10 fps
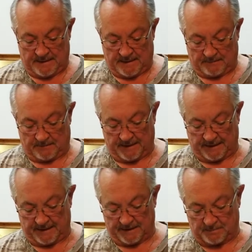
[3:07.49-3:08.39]
And we're going to
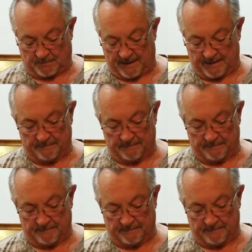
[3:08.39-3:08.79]
get it spread